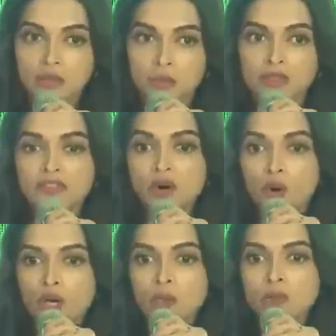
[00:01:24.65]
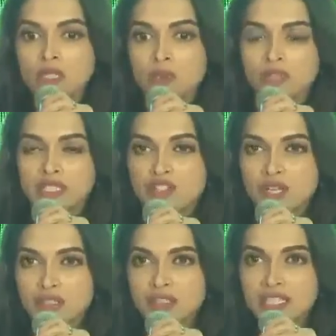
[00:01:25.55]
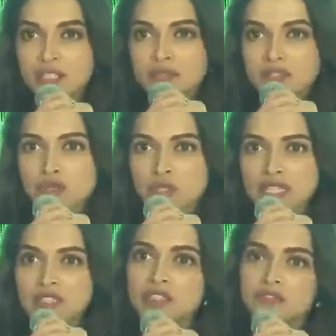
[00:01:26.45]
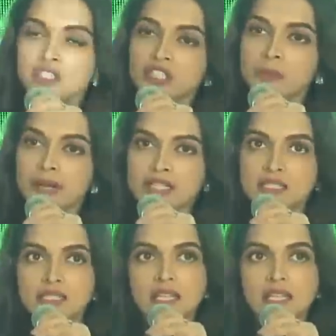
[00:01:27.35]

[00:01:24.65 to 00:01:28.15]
We've all worked with each other individually in a different capacity.